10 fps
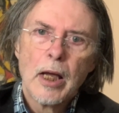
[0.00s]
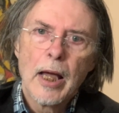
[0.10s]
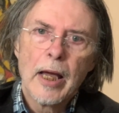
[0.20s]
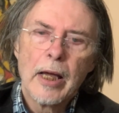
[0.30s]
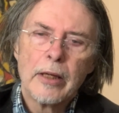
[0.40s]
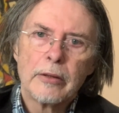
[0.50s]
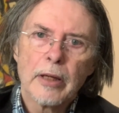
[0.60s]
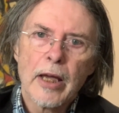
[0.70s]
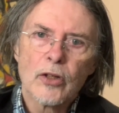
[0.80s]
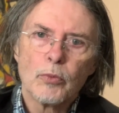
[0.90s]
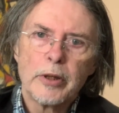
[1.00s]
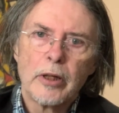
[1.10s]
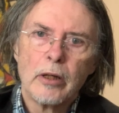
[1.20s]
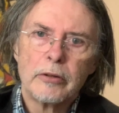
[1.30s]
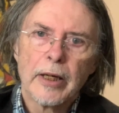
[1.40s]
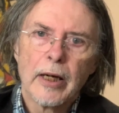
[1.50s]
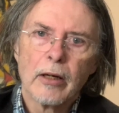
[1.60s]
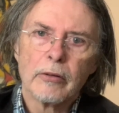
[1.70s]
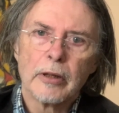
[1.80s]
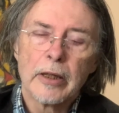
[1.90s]
And as we go
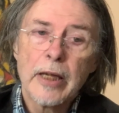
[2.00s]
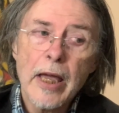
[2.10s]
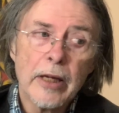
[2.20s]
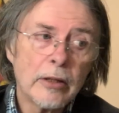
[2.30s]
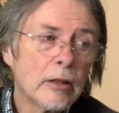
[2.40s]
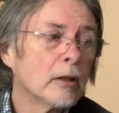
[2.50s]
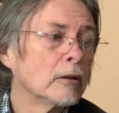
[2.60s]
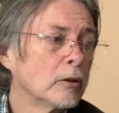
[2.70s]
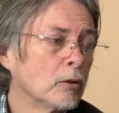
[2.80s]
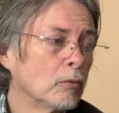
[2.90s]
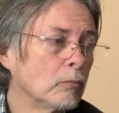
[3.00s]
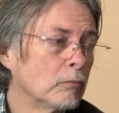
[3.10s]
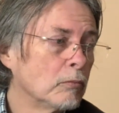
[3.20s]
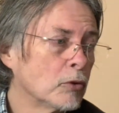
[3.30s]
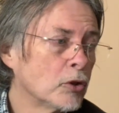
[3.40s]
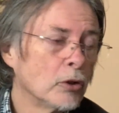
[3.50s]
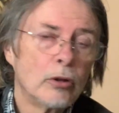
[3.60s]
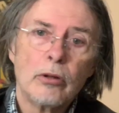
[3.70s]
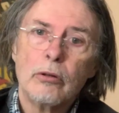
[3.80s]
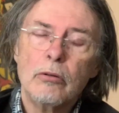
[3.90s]
down again
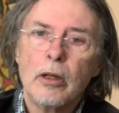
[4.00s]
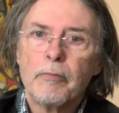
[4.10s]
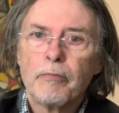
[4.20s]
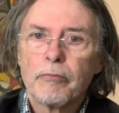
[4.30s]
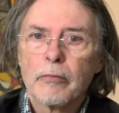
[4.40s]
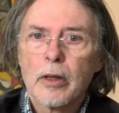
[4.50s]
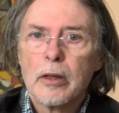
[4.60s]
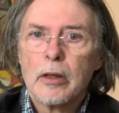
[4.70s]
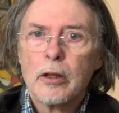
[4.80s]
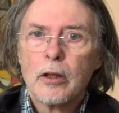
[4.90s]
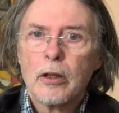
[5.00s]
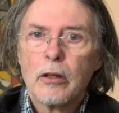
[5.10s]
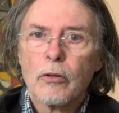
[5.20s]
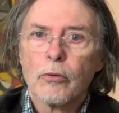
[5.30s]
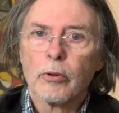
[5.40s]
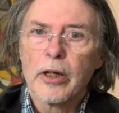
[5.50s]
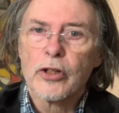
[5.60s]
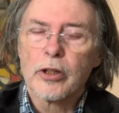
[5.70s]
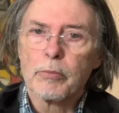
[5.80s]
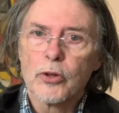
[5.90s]
to the
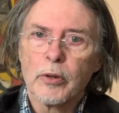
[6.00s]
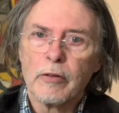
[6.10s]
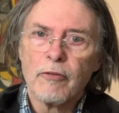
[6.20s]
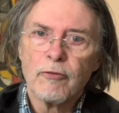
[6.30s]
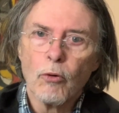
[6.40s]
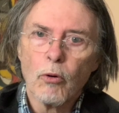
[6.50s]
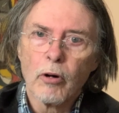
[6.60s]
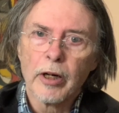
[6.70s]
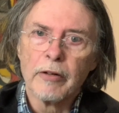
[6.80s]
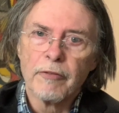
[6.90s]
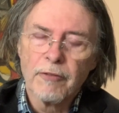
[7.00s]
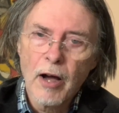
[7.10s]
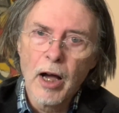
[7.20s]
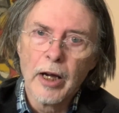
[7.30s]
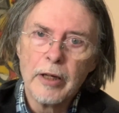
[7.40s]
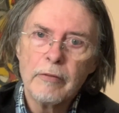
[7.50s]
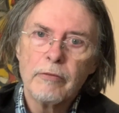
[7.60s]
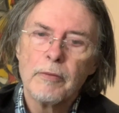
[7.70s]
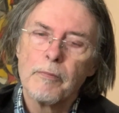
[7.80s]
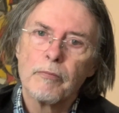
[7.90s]
relationship between 4 and
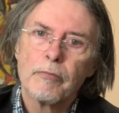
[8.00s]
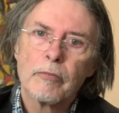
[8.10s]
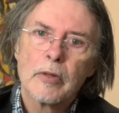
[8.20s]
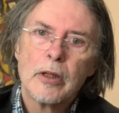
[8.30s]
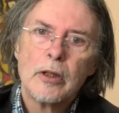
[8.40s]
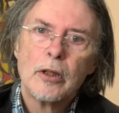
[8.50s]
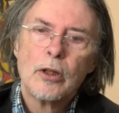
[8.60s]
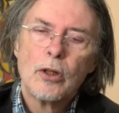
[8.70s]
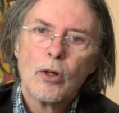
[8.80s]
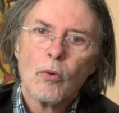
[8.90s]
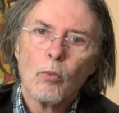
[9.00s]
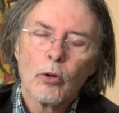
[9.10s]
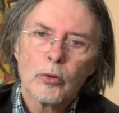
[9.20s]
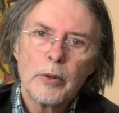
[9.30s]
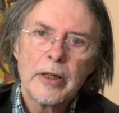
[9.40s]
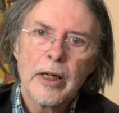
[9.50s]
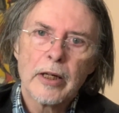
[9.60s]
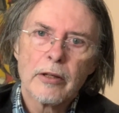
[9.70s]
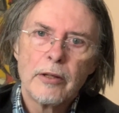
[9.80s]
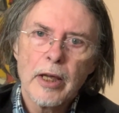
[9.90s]
5, what we
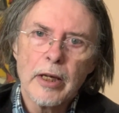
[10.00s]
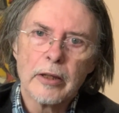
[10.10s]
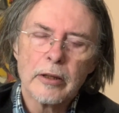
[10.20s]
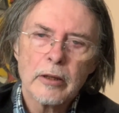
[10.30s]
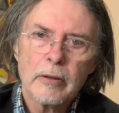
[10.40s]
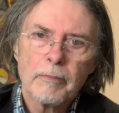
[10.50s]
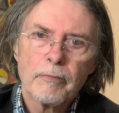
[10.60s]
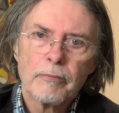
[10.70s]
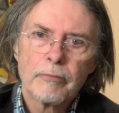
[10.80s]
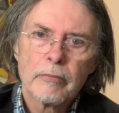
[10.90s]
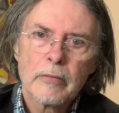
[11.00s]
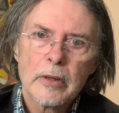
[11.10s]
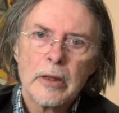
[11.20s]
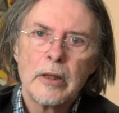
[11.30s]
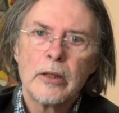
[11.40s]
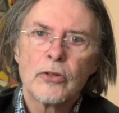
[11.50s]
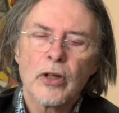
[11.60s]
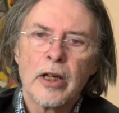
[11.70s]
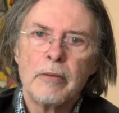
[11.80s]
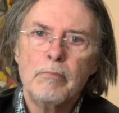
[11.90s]
get then is
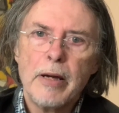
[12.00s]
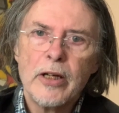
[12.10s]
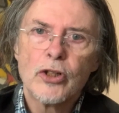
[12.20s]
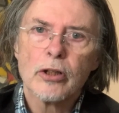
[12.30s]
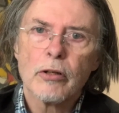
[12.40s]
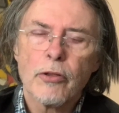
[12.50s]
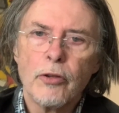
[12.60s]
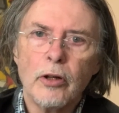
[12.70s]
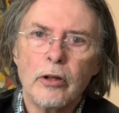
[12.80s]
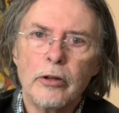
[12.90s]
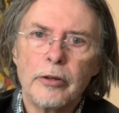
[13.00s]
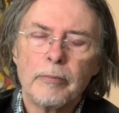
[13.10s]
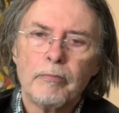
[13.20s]
a major third.